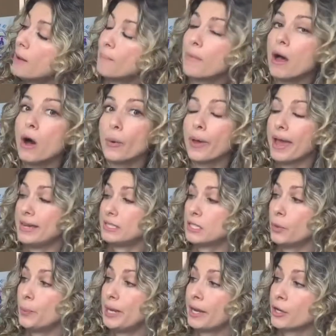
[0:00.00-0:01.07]
Okay,
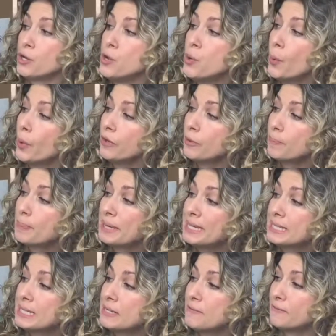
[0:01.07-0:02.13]
so we ignore the
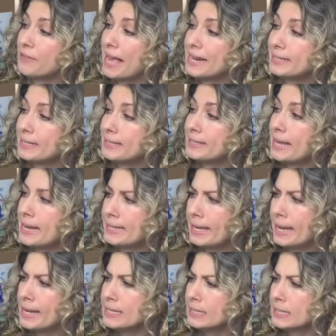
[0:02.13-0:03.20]
bees in flight. They
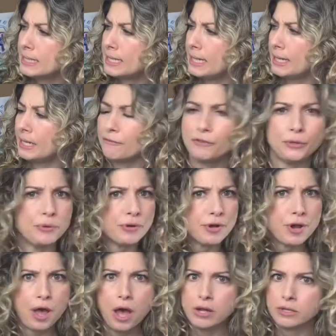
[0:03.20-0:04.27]
can't sting if you're
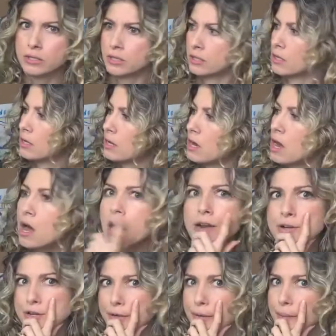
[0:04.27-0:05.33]
not on
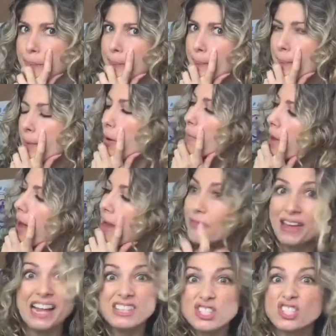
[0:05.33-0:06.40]
you. Okay,
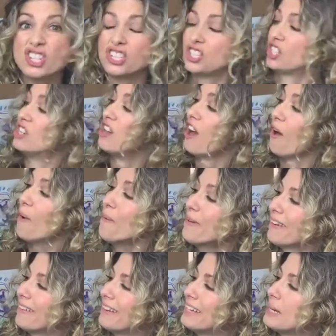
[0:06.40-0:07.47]
that's good to know.
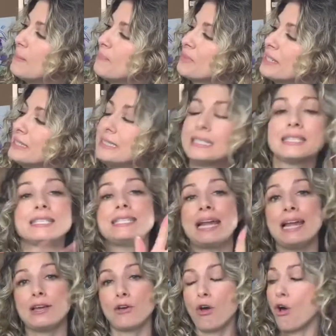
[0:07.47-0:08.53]

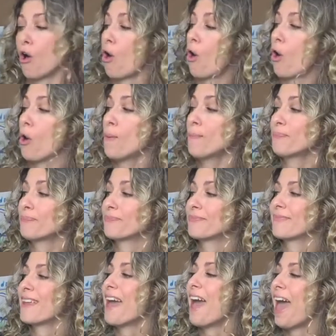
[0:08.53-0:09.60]
Stay calm
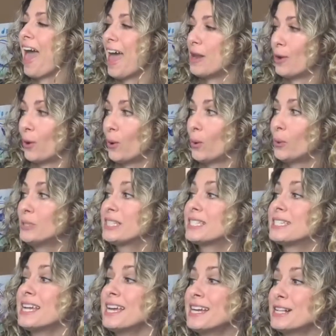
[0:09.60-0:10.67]
and hold
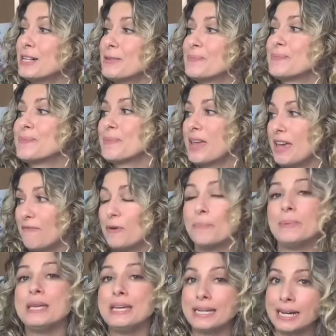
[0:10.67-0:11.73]
still if a
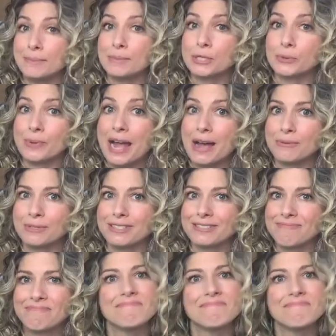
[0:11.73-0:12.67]
bee comes around.